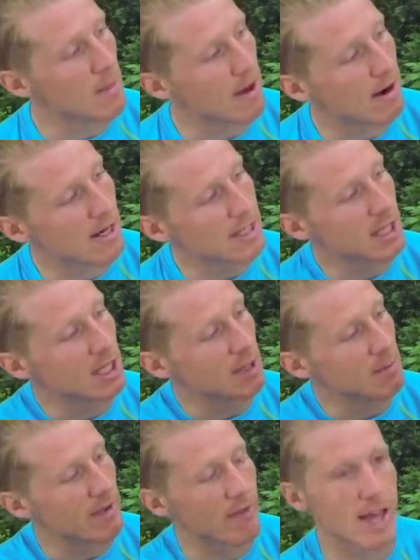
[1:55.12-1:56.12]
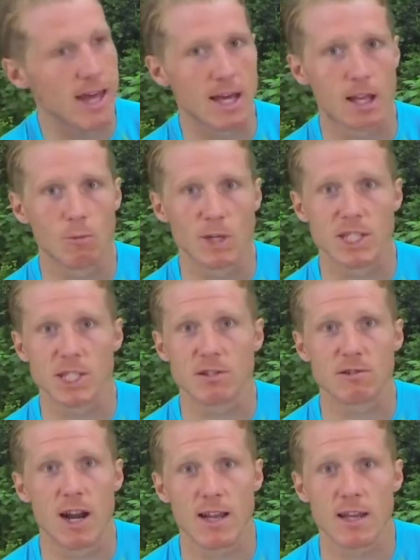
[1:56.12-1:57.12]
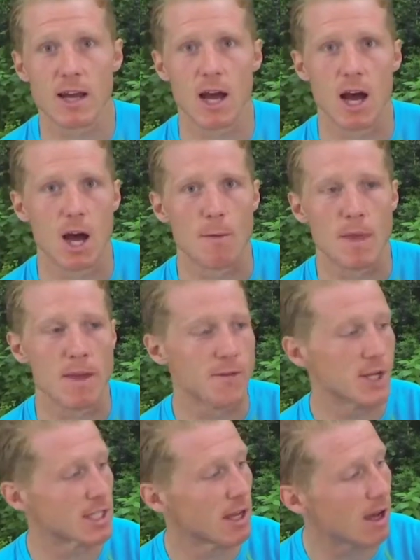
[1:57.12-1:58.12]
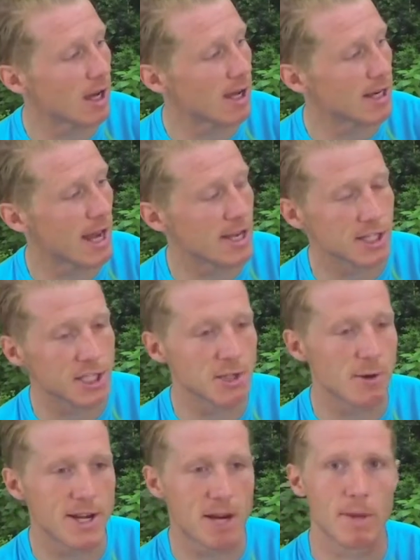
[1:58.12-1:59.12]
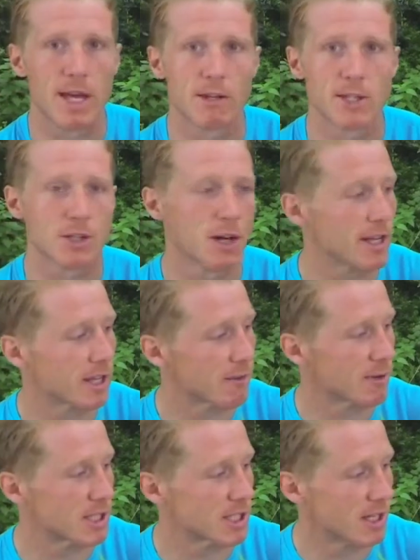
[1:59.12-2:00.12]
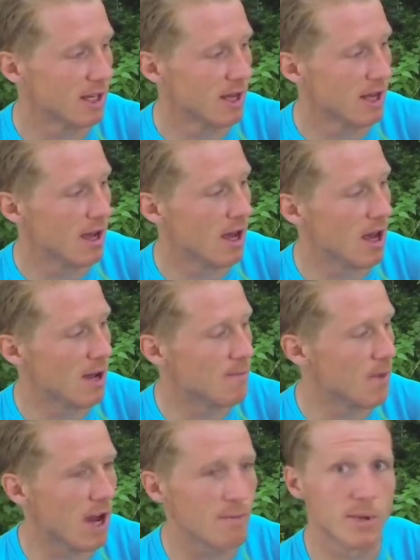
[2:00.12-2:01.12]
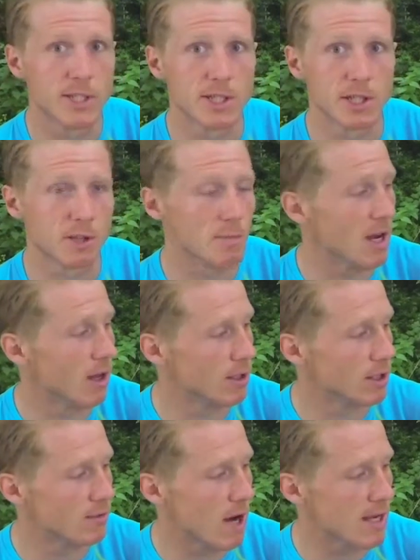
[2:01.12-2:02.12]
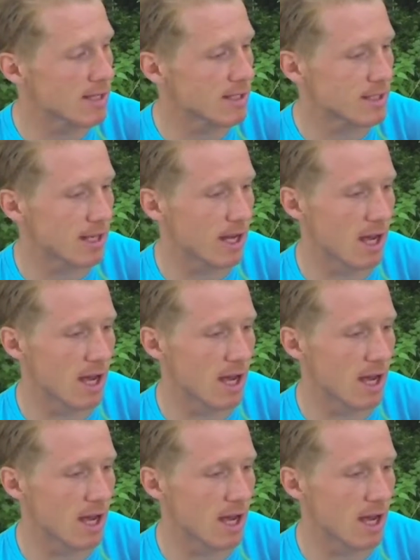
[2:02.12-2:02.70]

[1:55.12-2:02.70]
There is a little bit of a heel, which is great if you're tired and you do end up heel striking, which I've been doing on my longer runs.